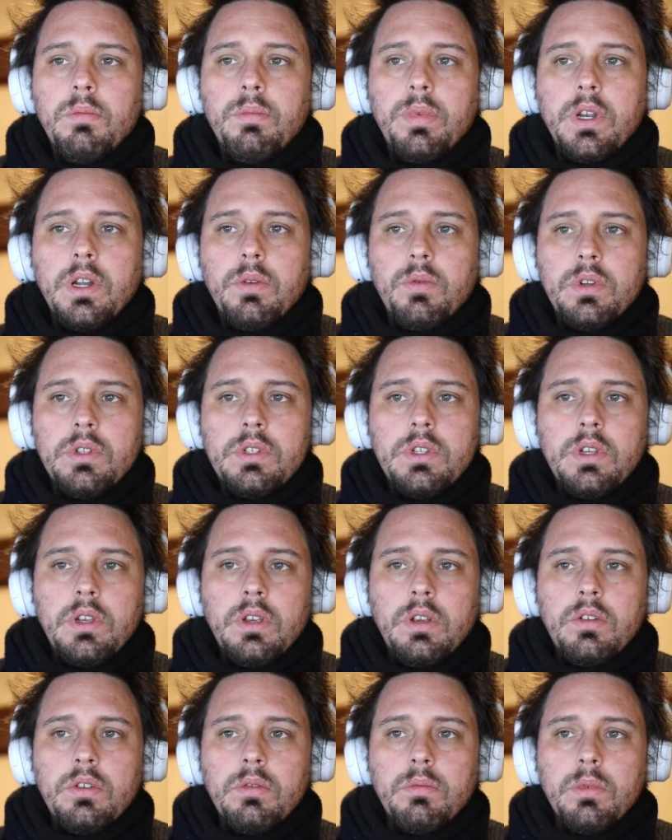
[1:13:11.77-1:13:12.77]
but I want to
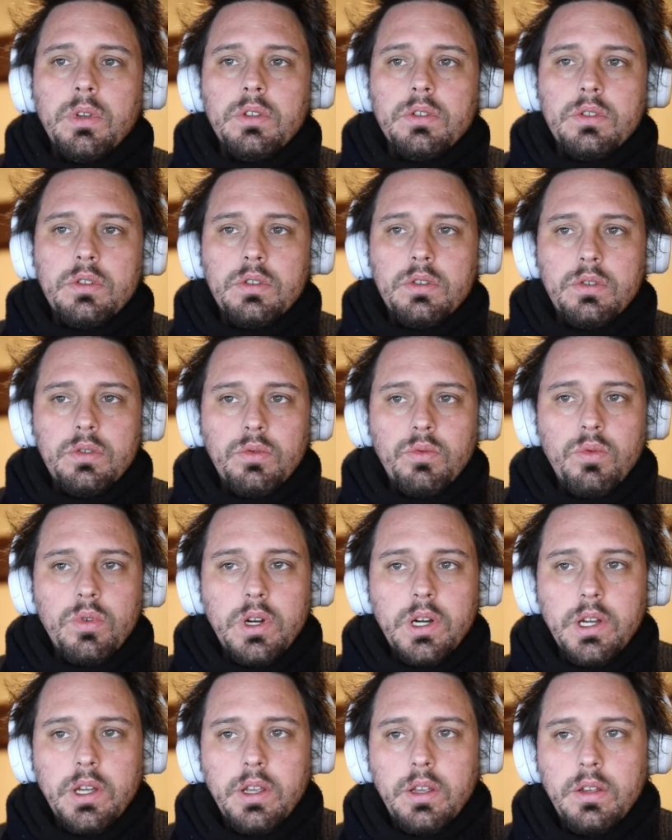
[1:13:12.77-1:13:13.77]
increment
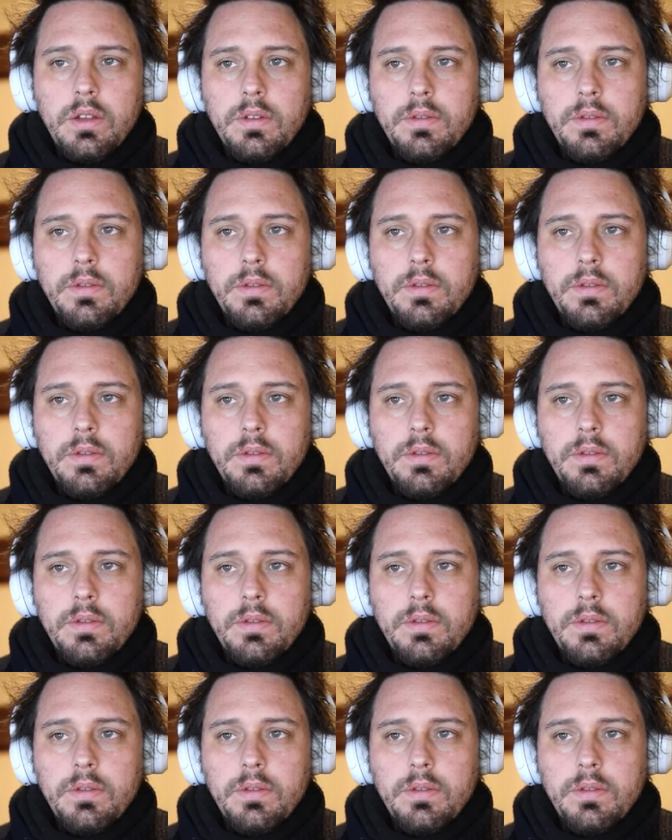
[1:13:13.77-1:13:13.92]
y.